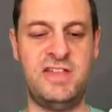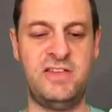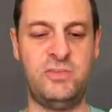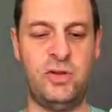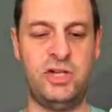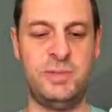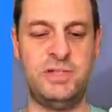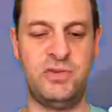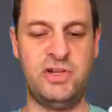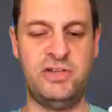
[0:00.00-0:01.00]
and that's what I'm going to be
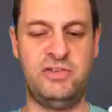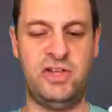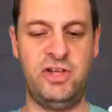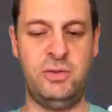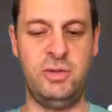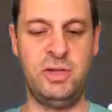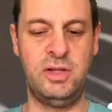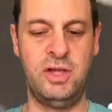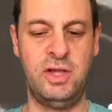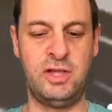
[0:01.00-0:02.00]
trying to do.
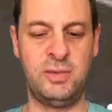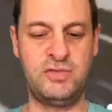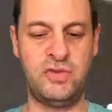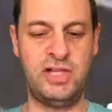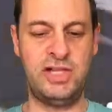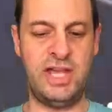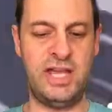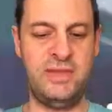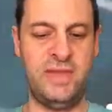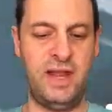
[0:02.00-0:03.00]
We're trying to get in